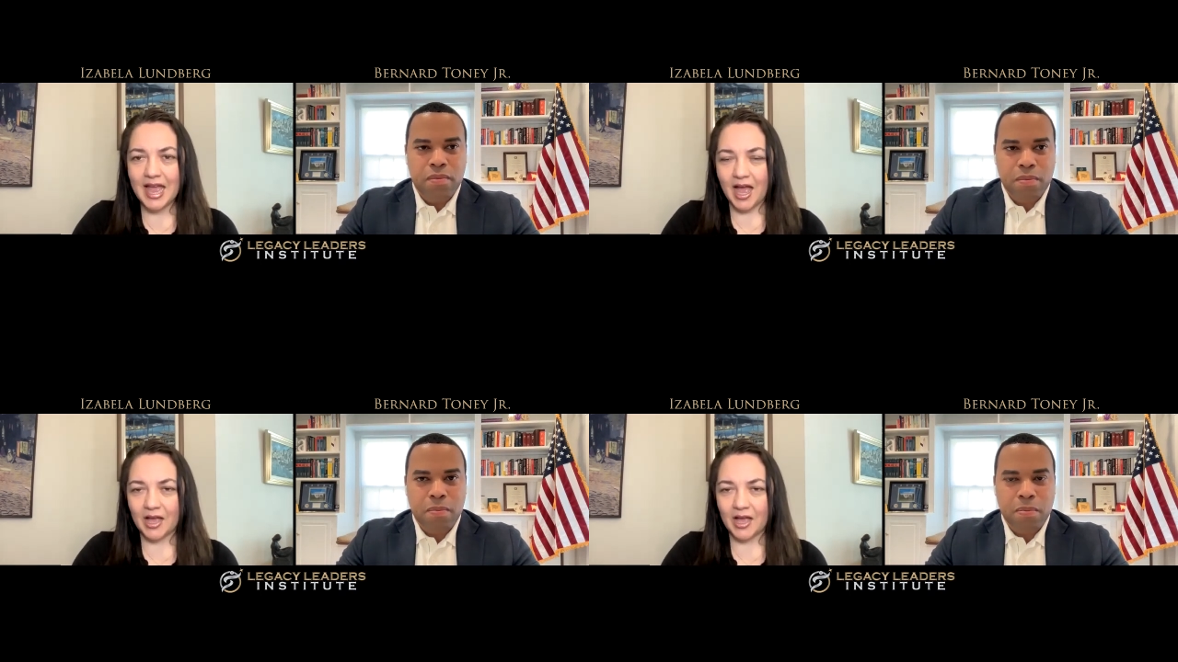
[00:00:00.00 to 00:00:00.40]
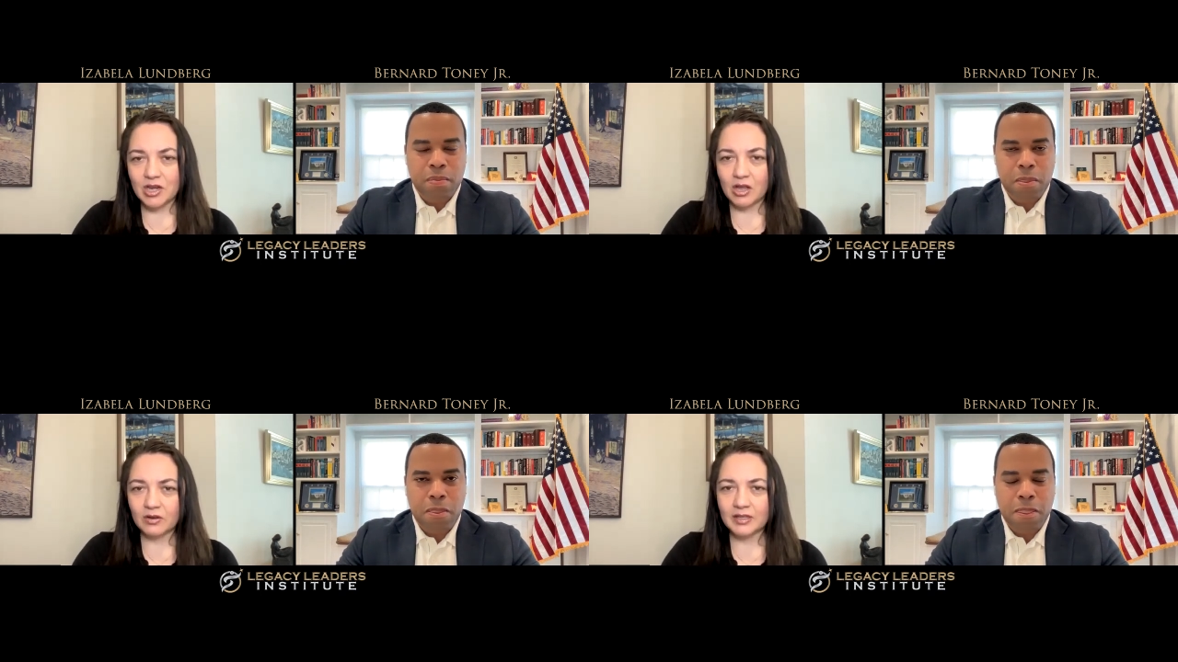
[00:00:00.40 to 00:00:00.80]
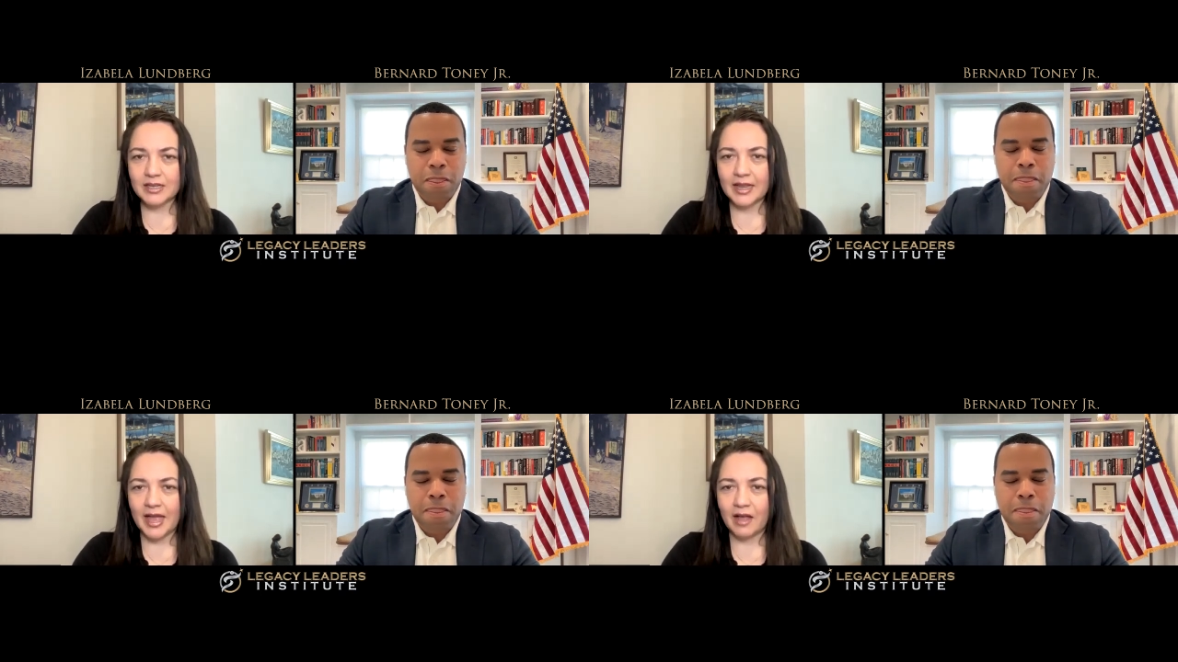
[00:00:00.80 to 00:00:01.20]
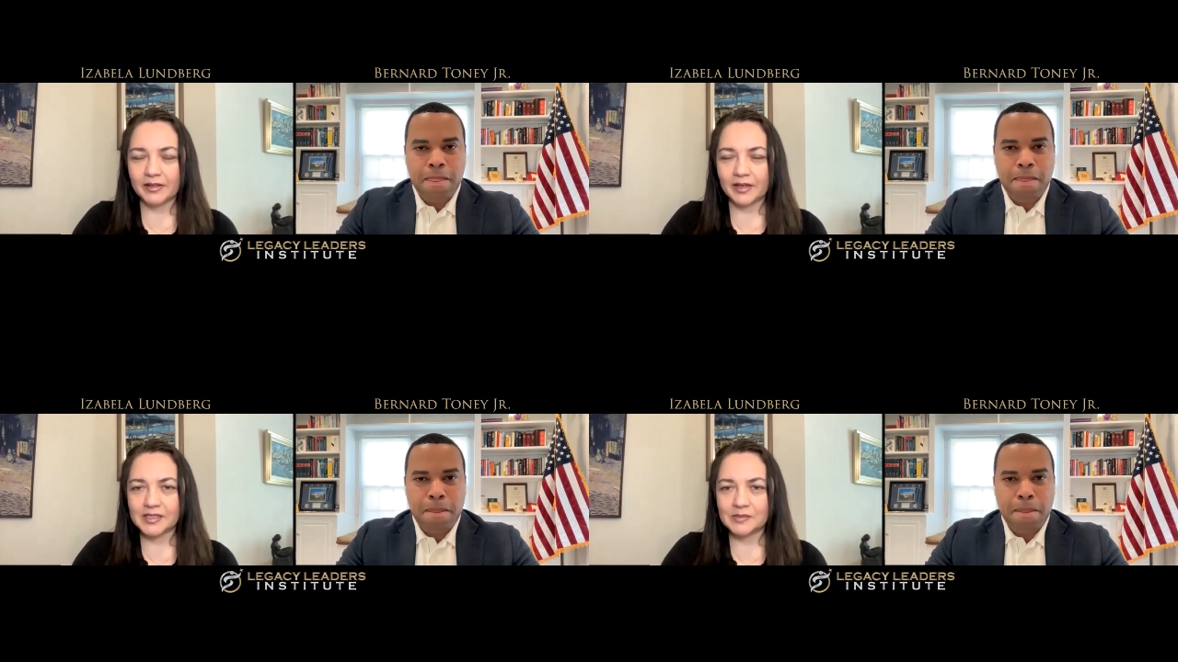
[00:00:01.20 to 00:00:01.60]
Speaker 1: uh, not only in
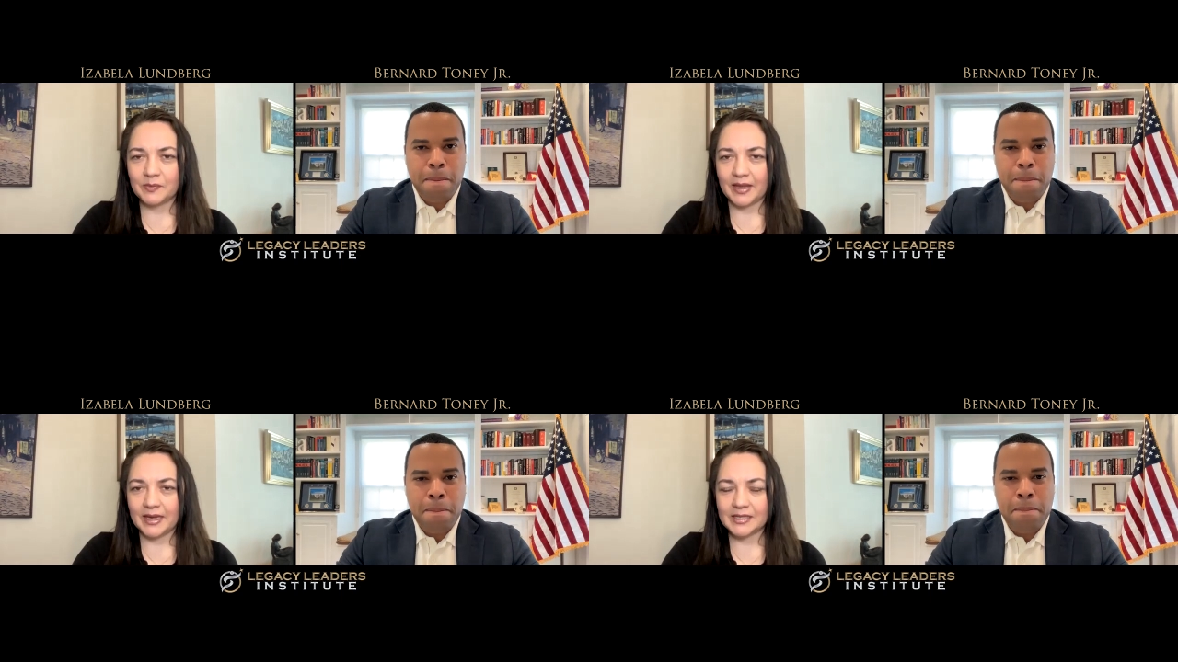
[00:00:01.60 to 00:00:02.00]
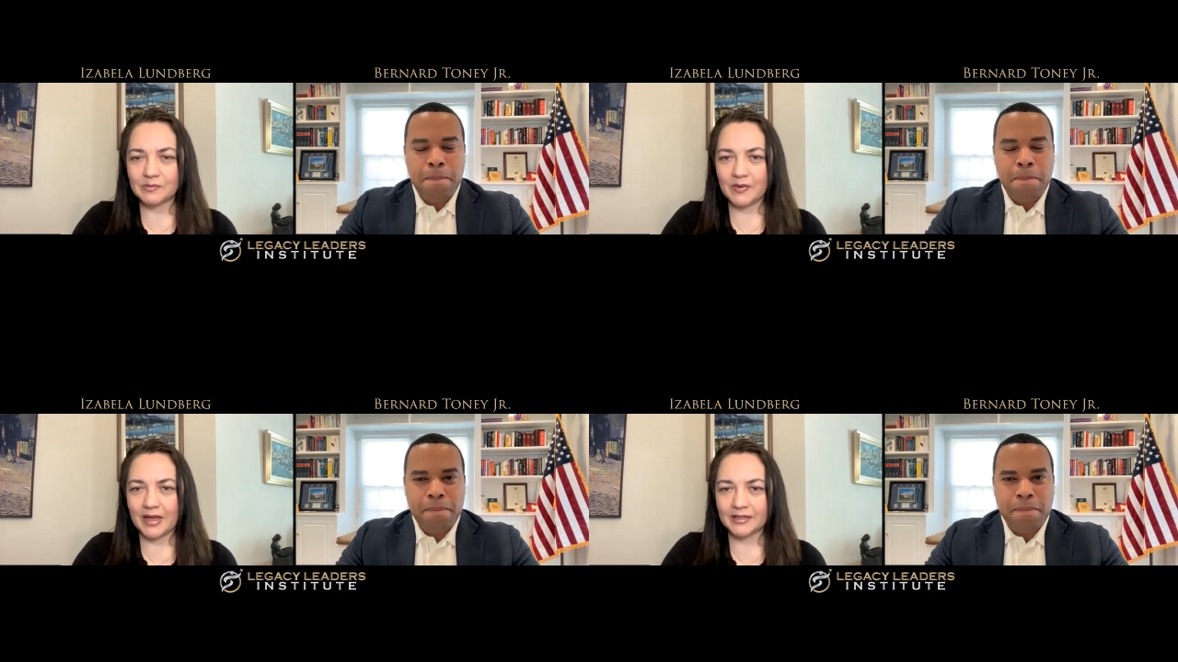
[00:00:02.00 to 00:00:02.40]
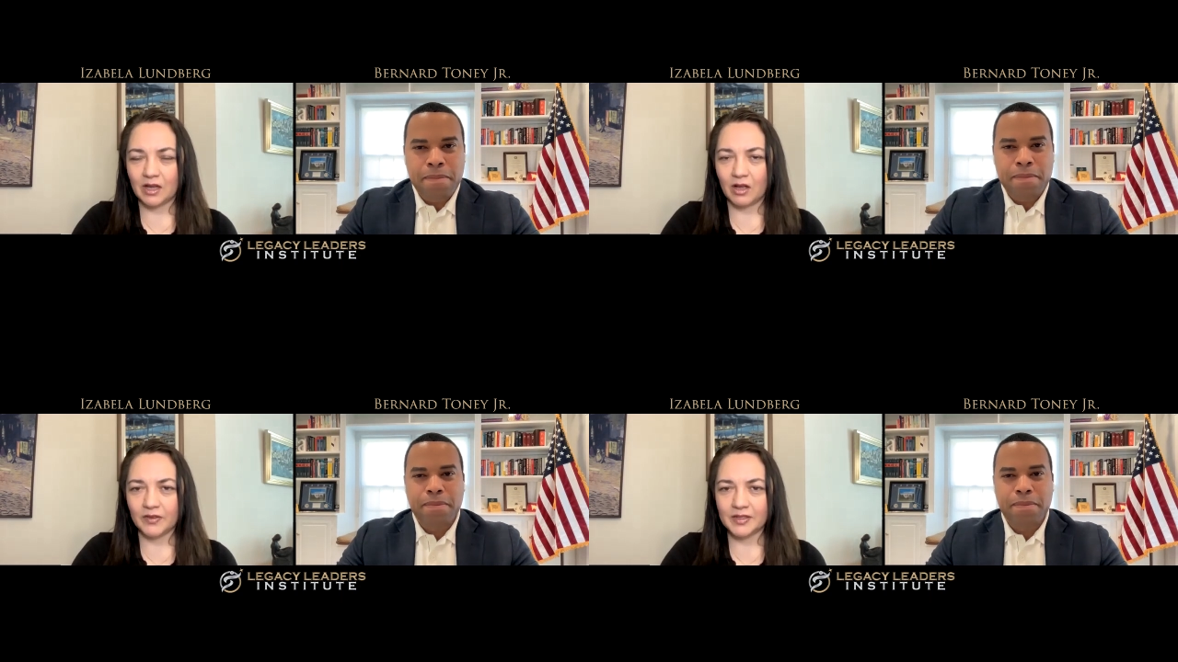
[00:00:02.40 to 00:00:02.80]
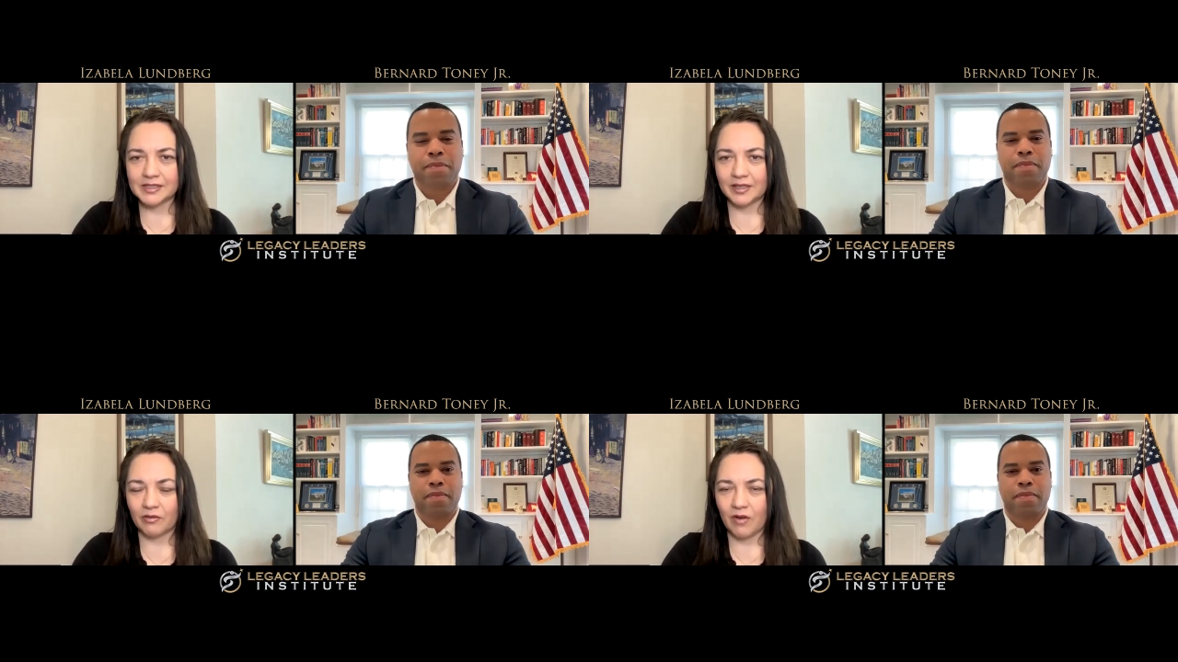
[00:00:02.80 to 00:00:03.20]
healthcare space, but
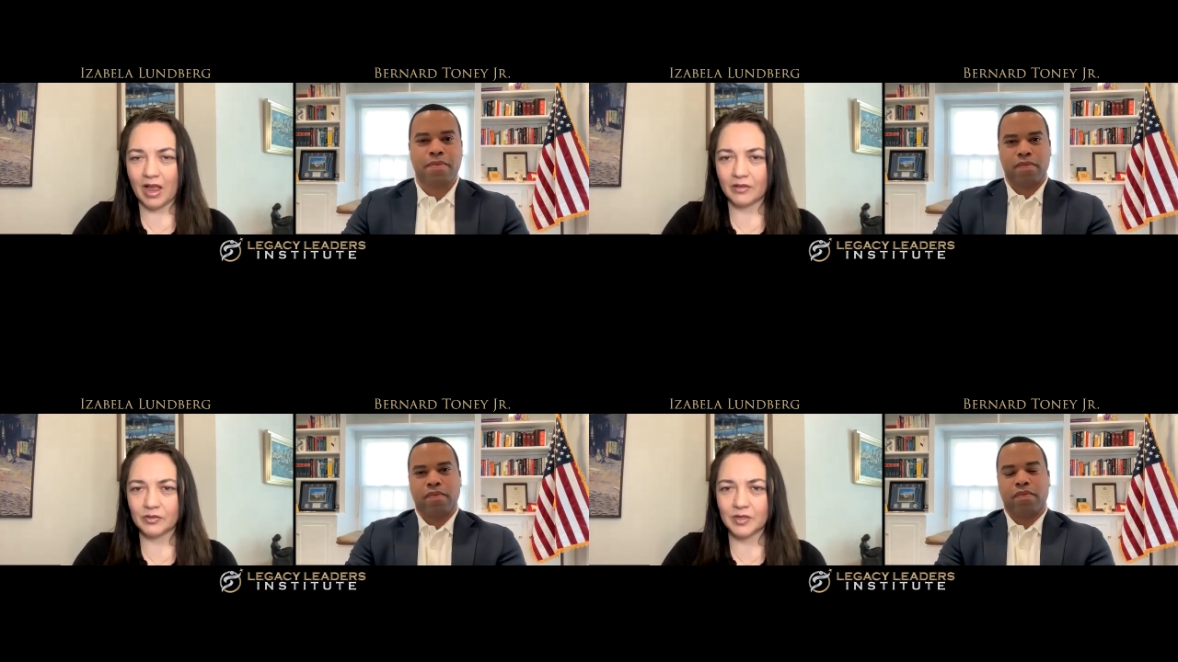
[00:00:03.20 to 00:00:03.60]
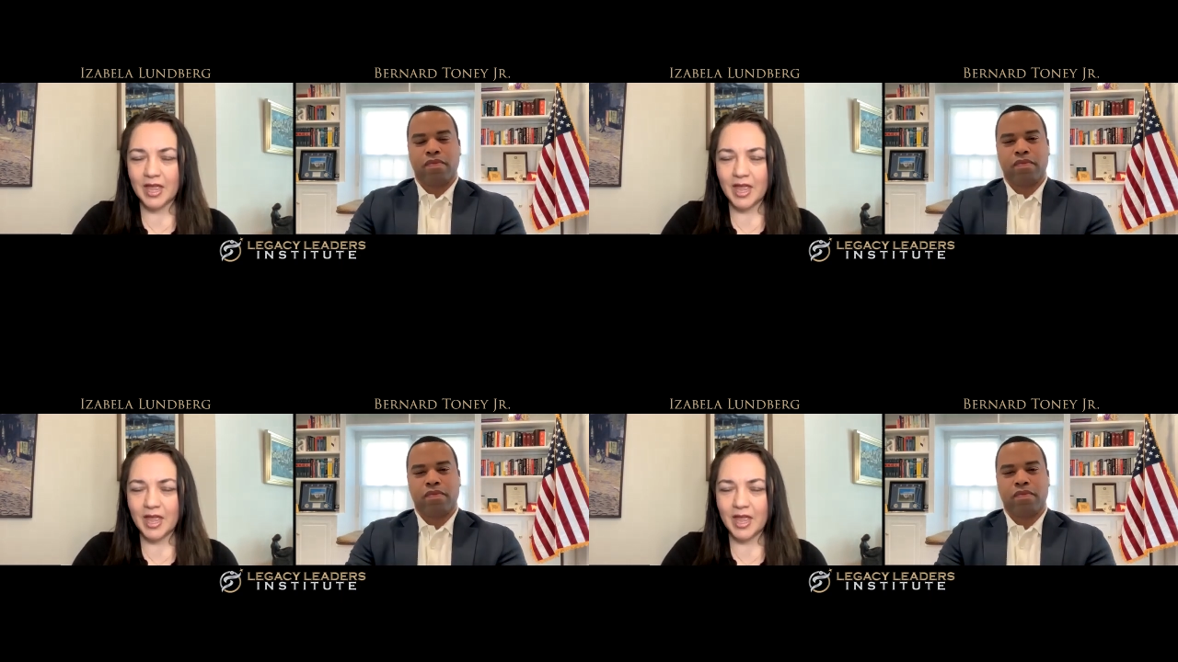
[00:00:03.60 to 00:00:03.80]
obviously around